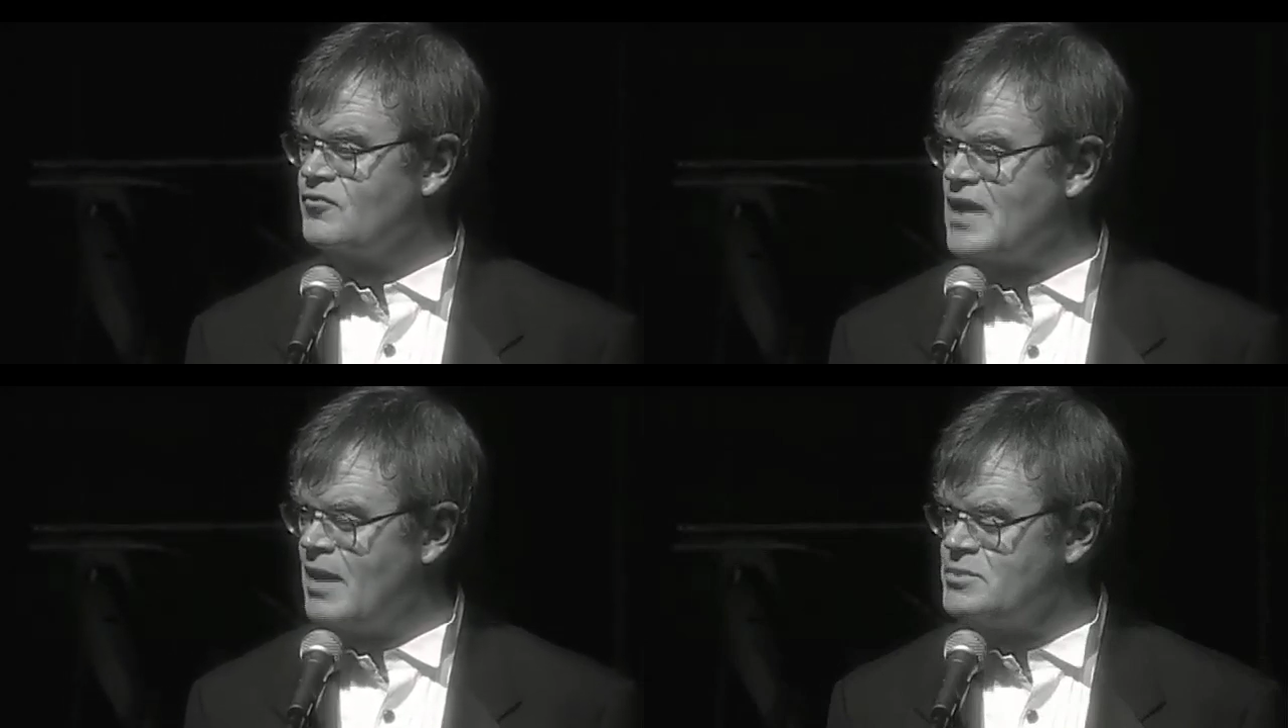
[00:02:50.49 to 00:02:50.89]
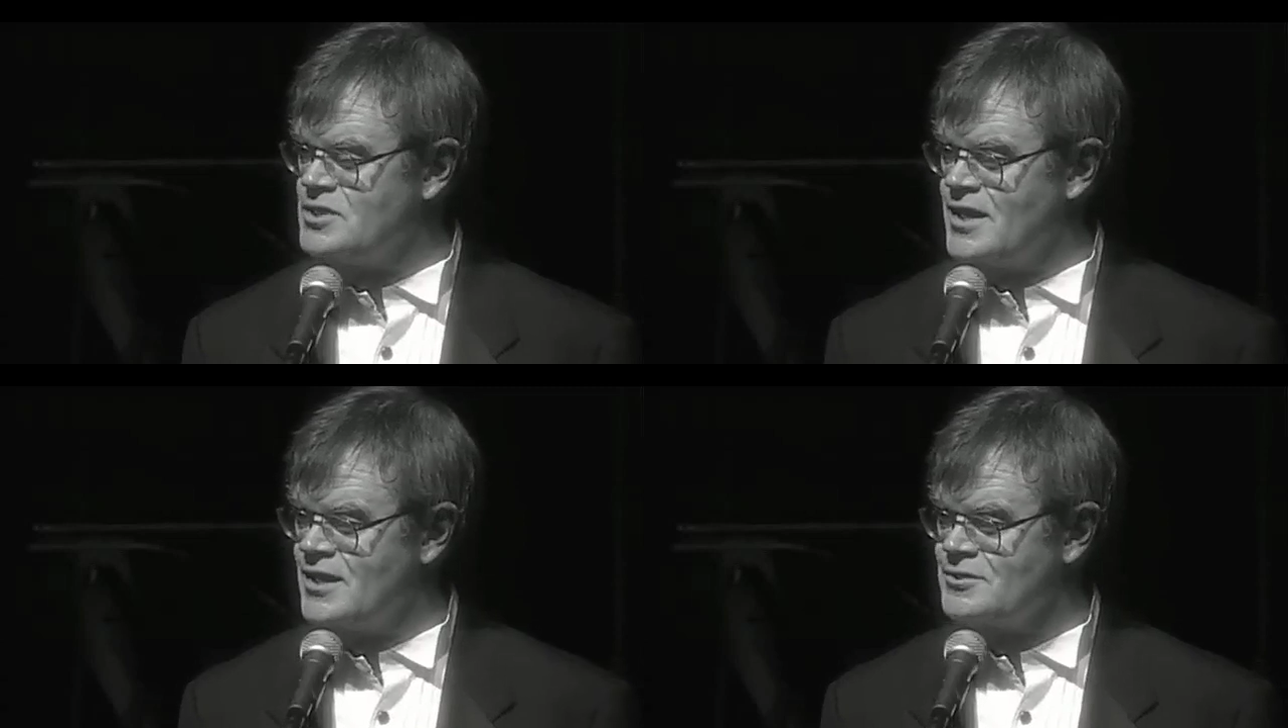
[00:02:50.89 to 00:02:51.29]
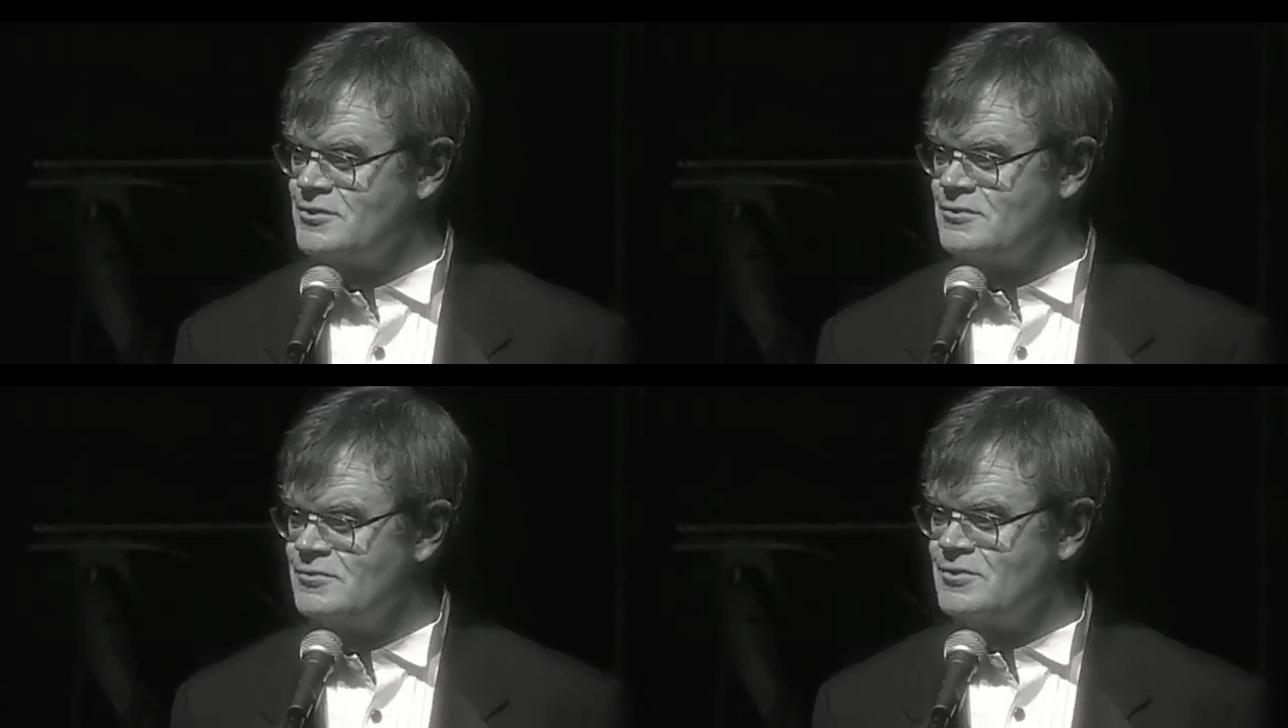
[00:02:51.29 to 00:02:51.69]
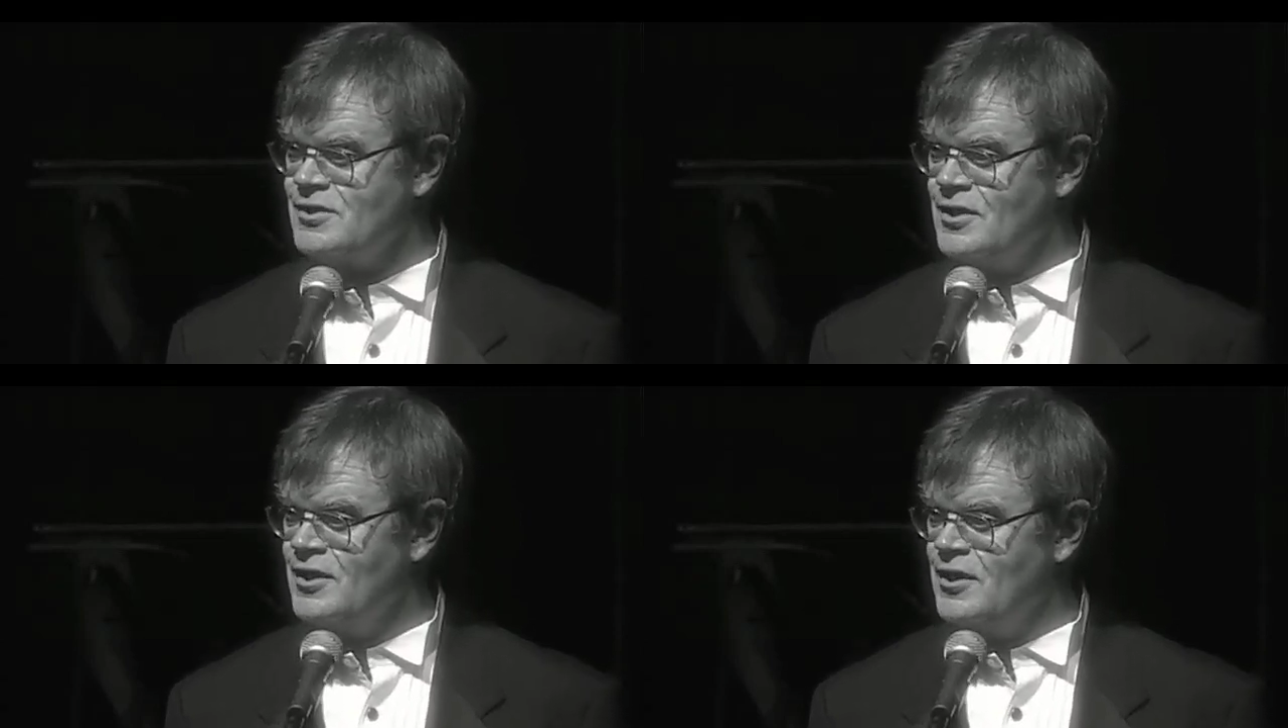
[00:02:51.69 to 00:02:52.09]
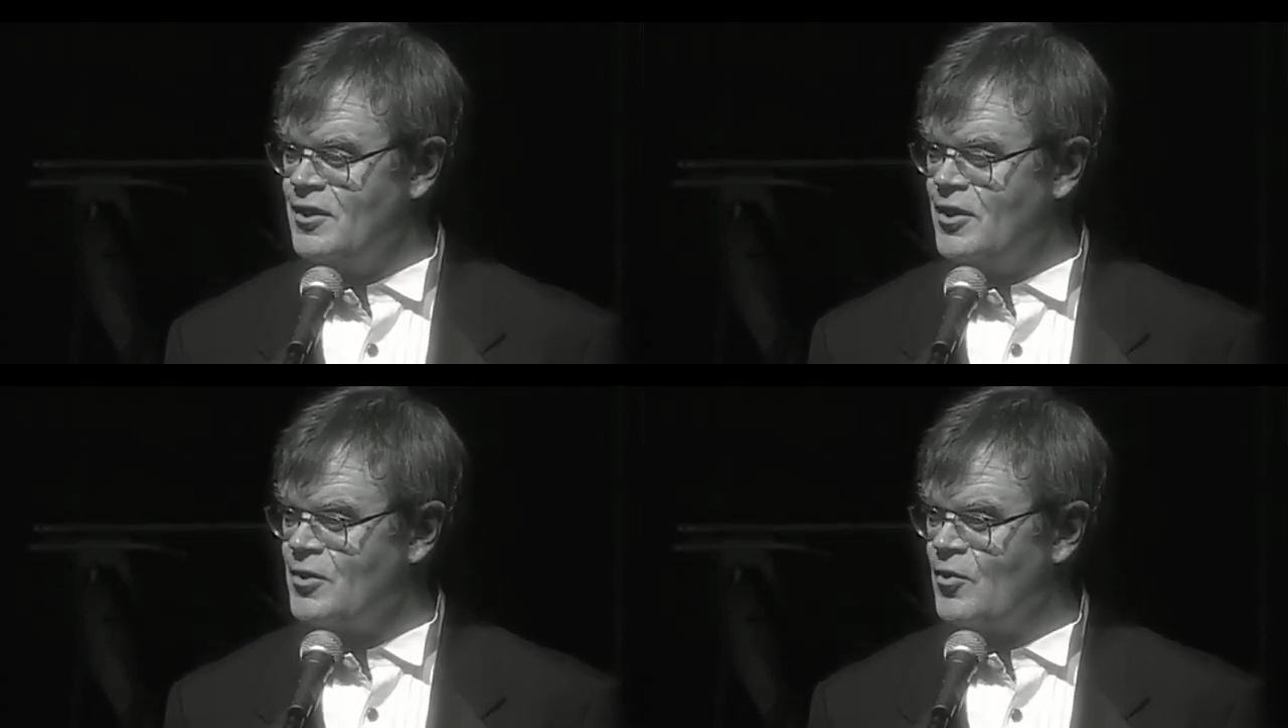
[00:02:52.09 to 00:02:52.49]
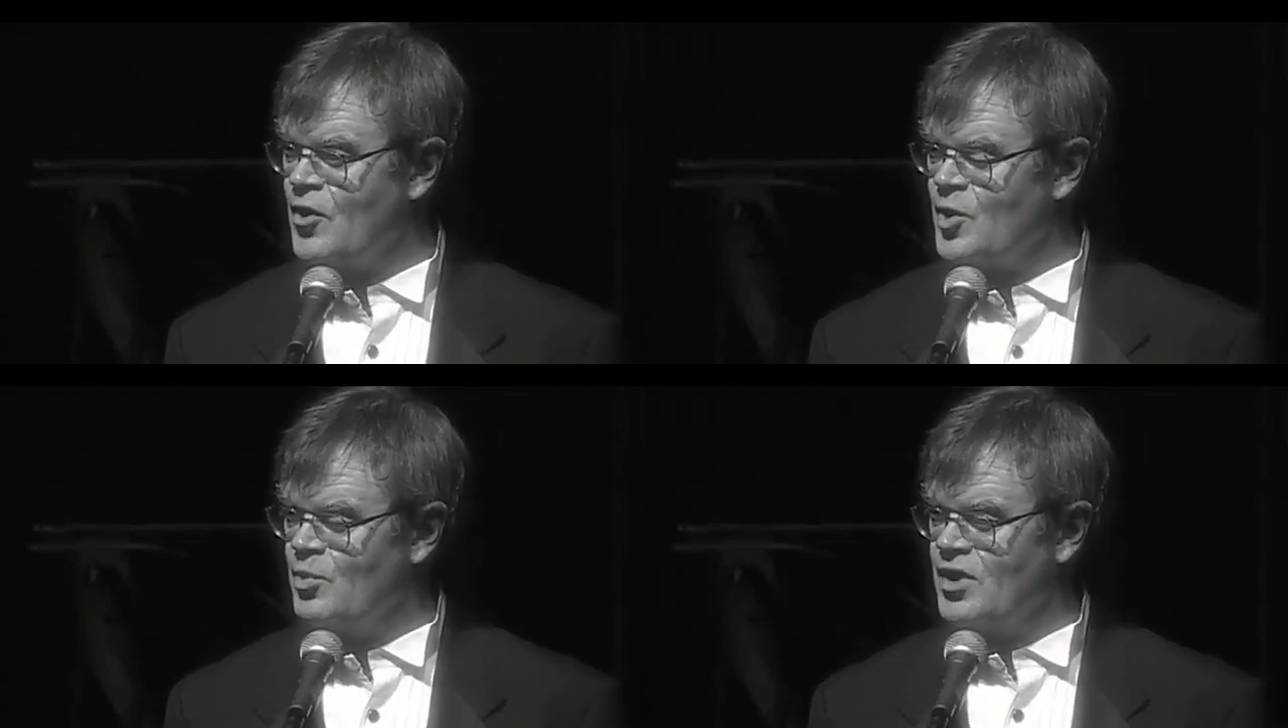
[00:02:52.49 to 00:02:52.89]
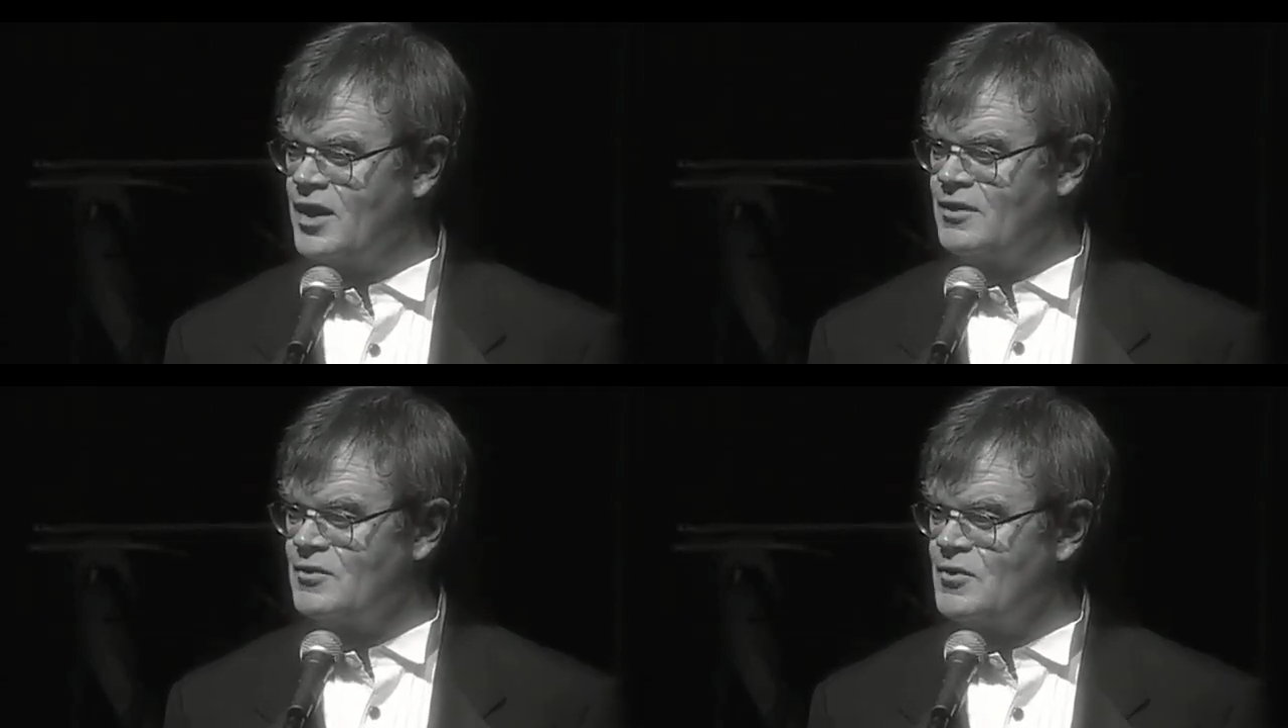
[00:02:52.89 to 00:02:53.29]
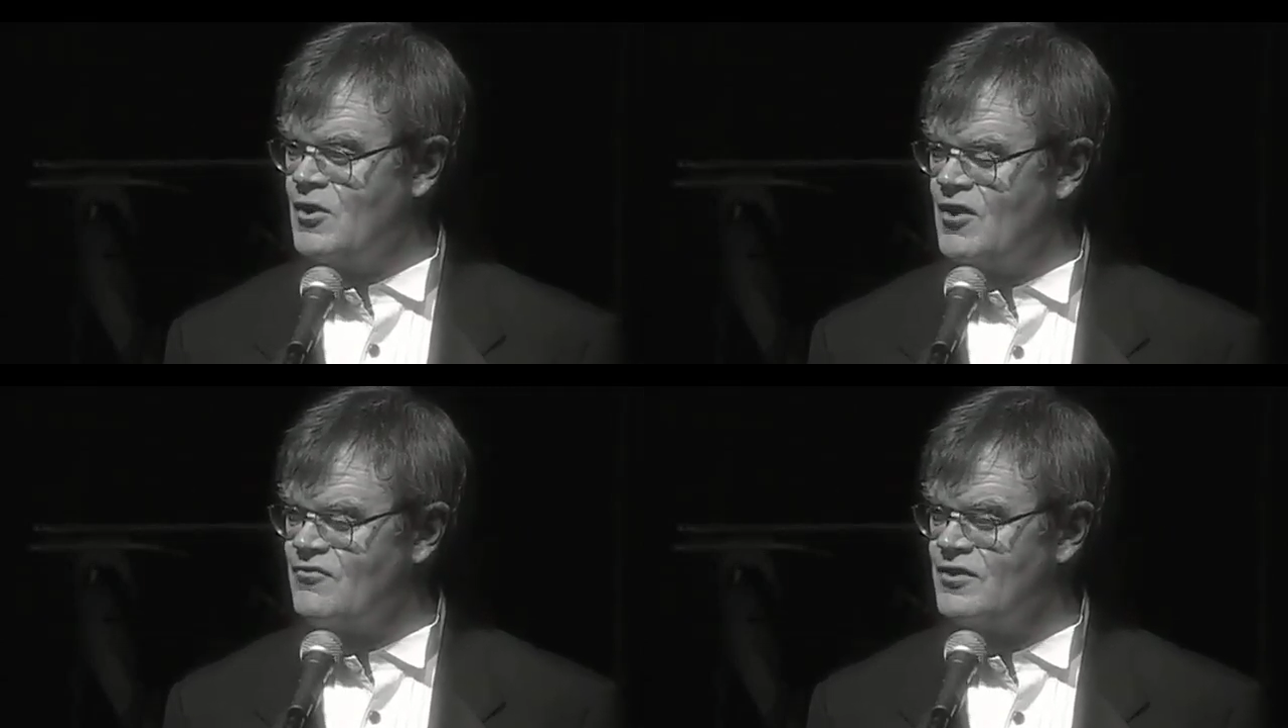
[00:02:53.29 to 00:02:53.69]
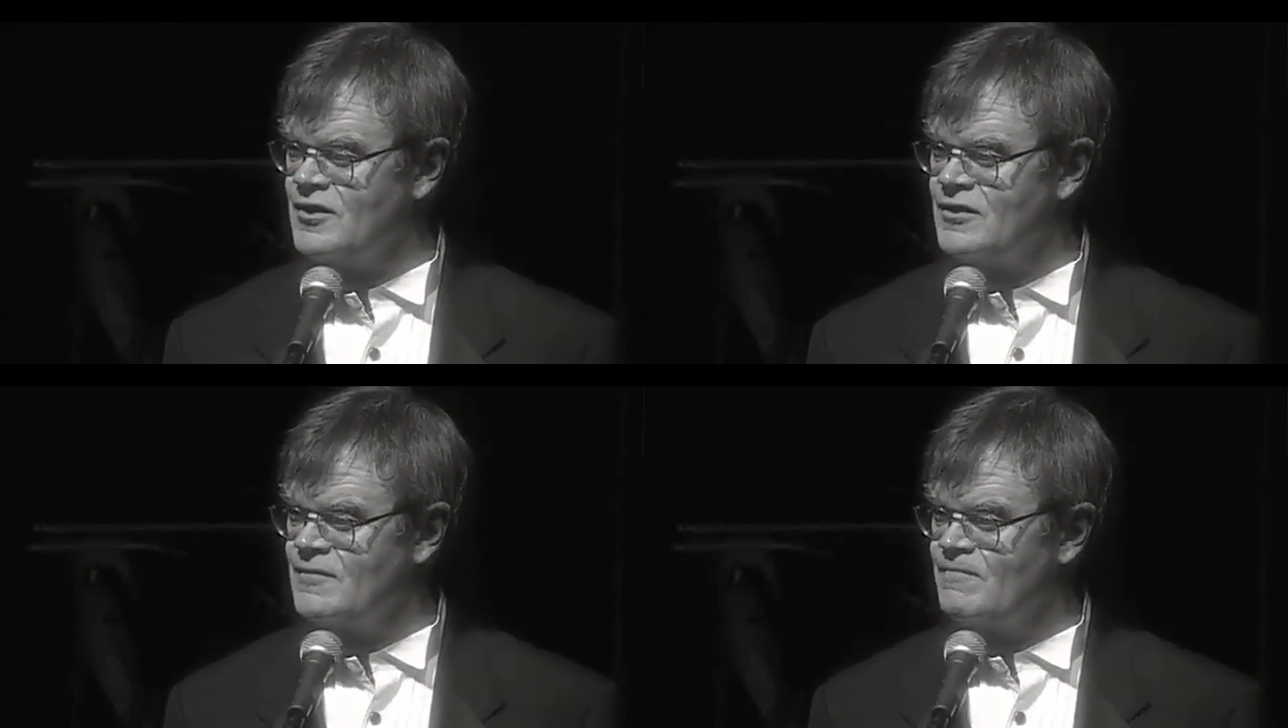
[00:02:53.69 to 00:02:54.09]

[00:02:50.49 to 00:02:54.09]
flapjacks and cornbread and coffee.